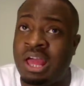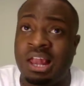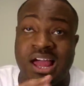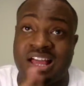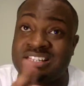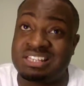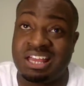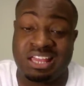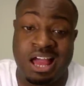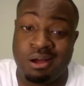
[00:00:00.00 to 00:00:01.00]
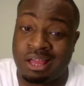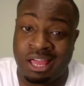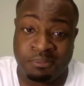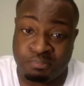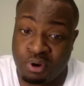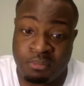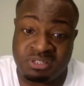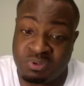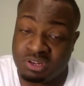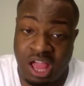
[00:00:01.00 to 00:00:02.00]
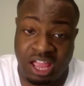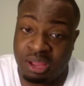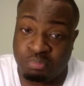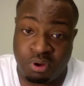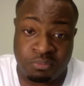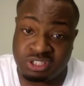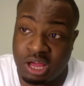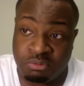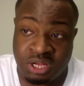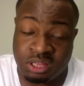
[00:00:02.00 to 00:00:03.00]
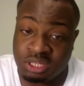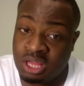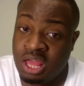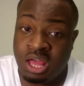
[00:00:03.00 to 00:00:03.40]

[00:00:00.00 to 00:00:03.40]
Like I said, y'all can't promise me, I can't promise y'all nothing.